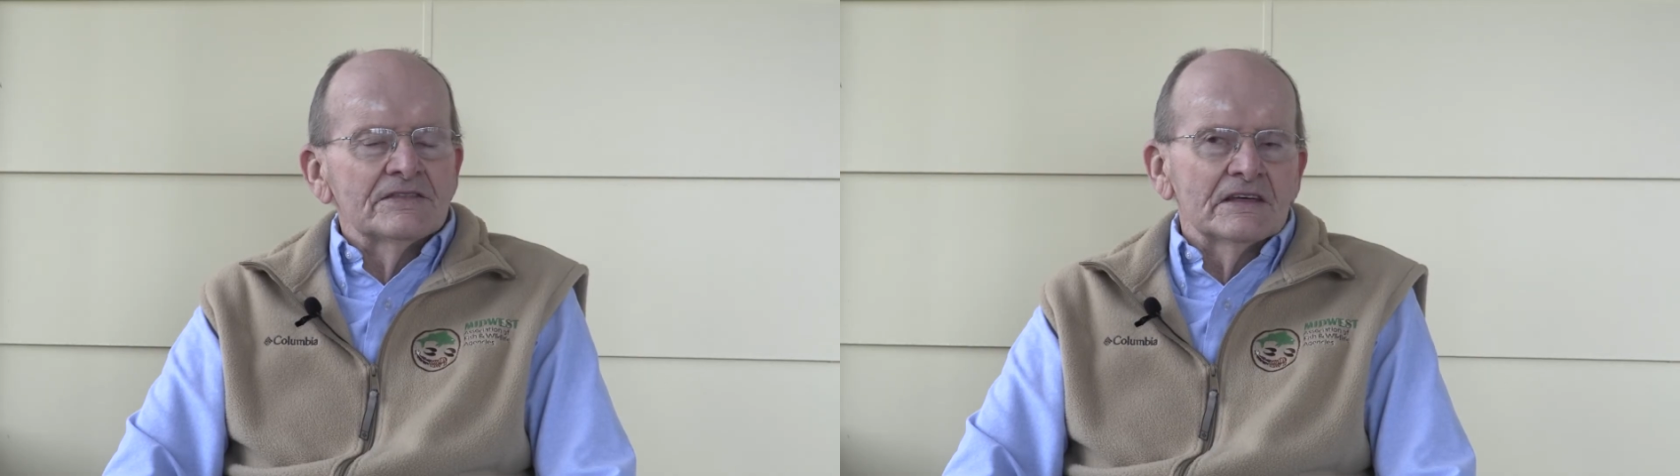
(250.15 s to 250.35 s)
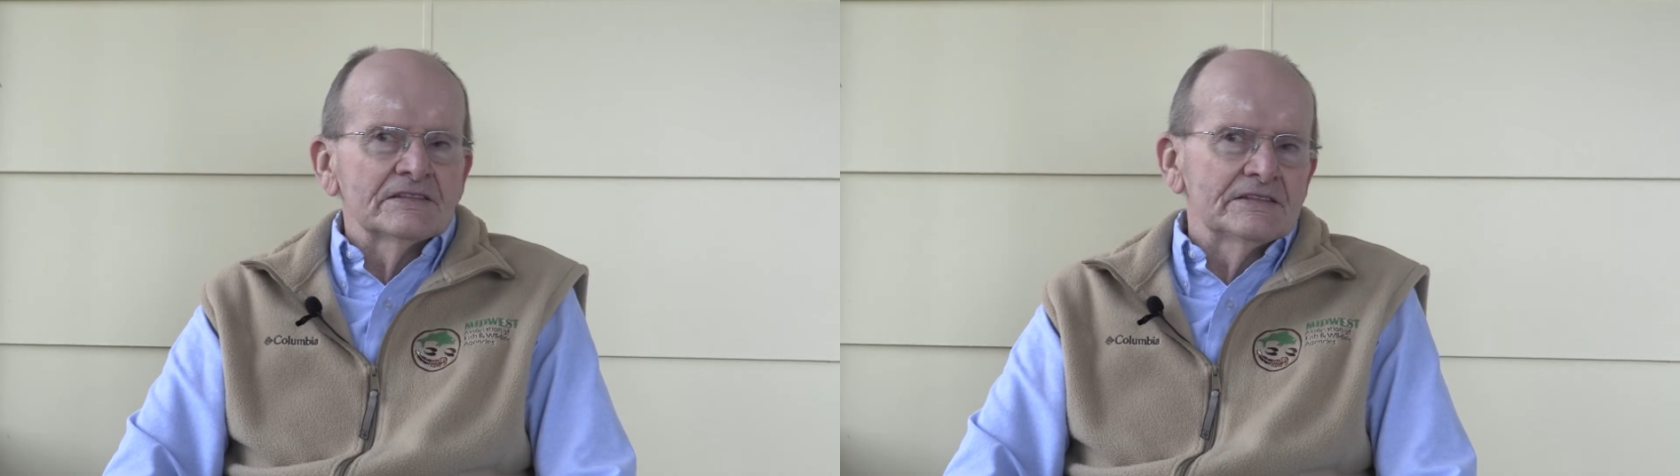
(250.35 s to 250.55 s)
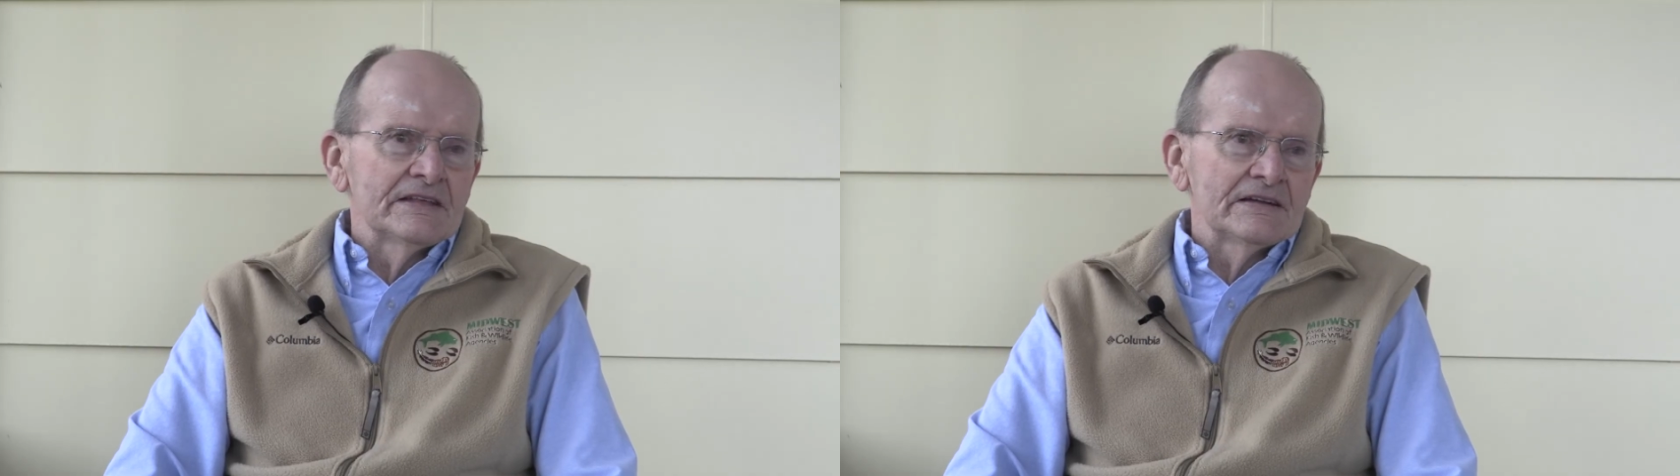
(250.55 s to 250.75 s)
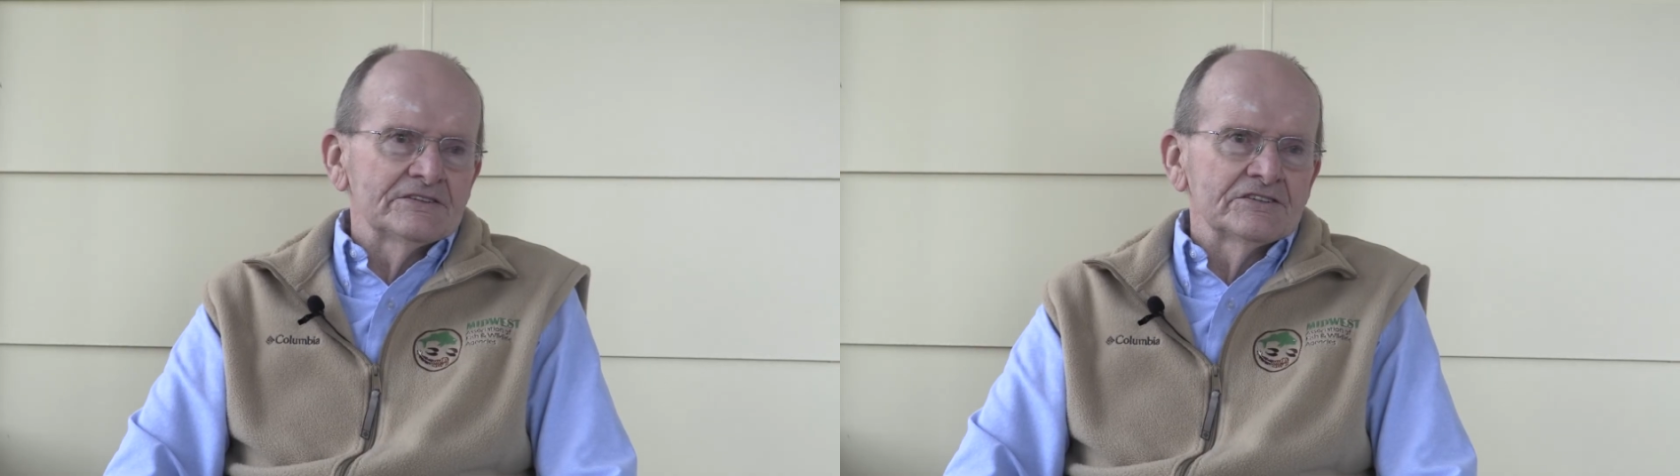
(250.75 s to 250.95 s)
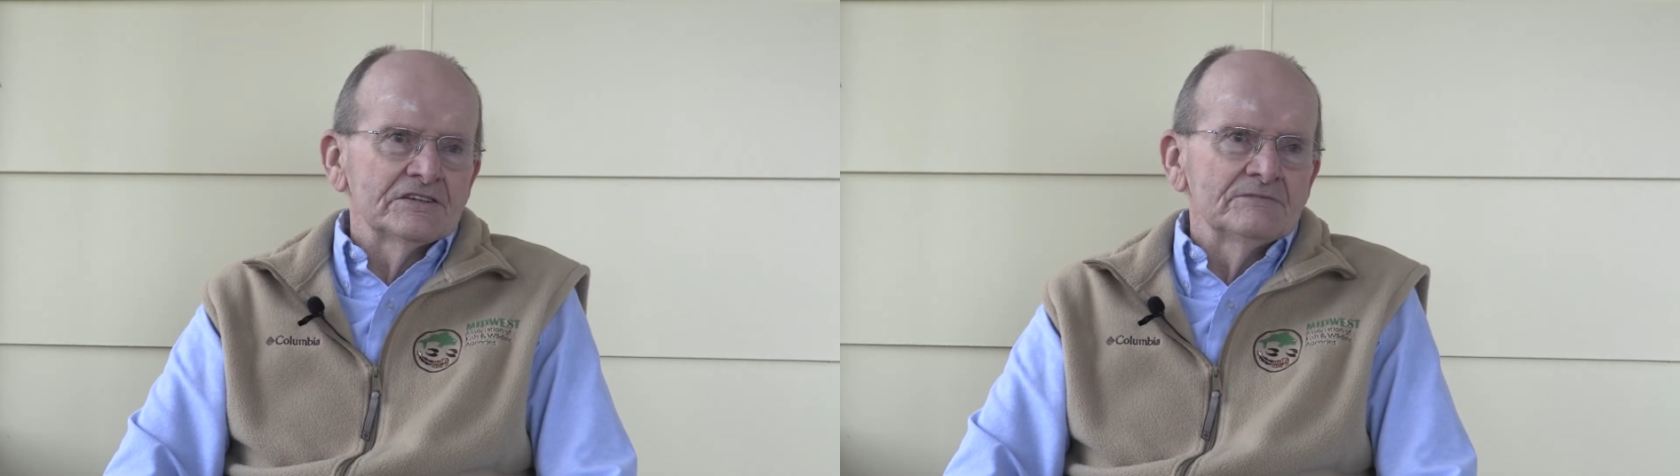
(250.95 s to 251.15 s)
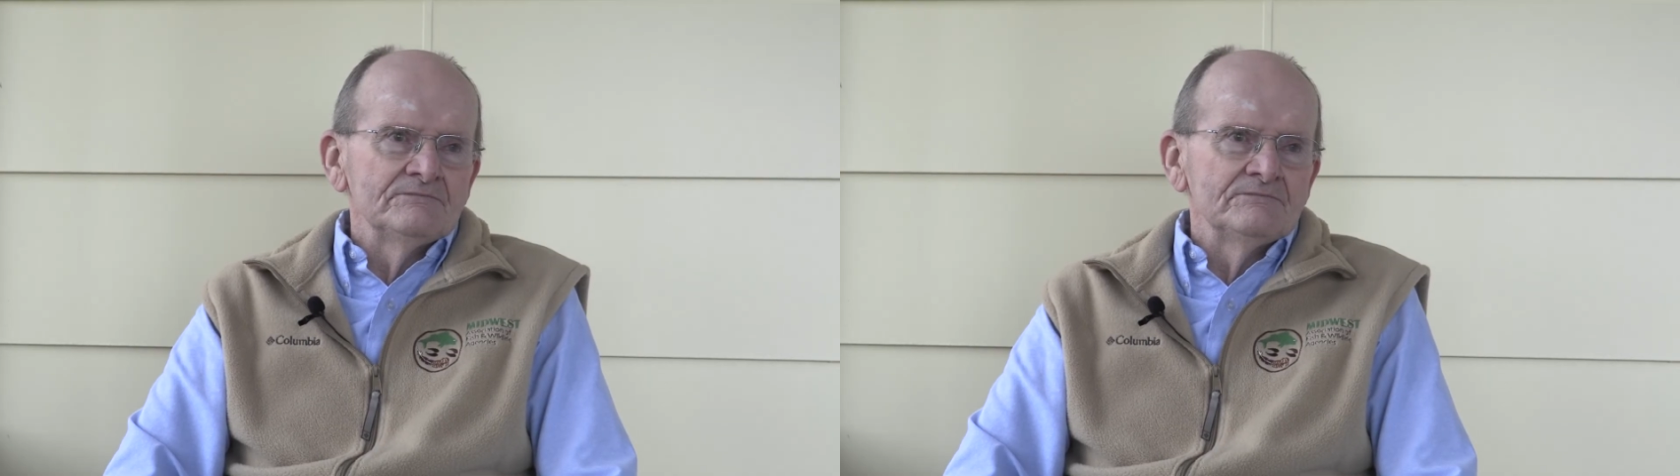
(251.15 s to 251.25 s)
think that's